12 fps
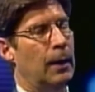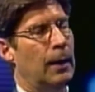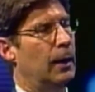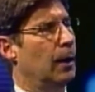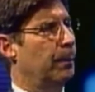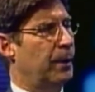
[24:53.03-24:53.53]

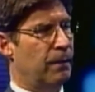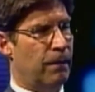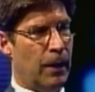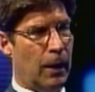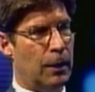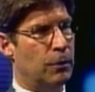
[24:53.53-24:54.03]
It'll be
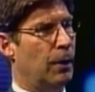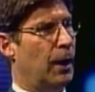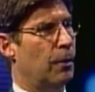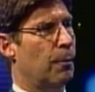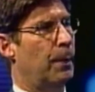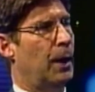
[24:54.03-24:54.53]
very
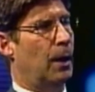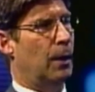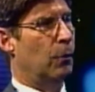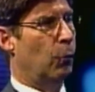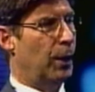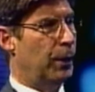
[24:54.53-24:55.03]
transparent
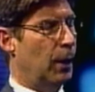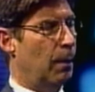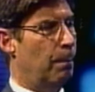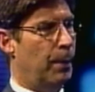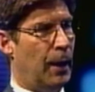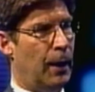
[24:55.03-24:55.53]
when there are
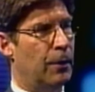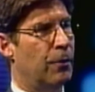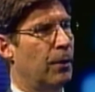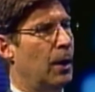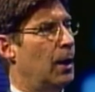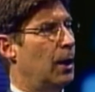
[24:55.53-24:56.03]
bids,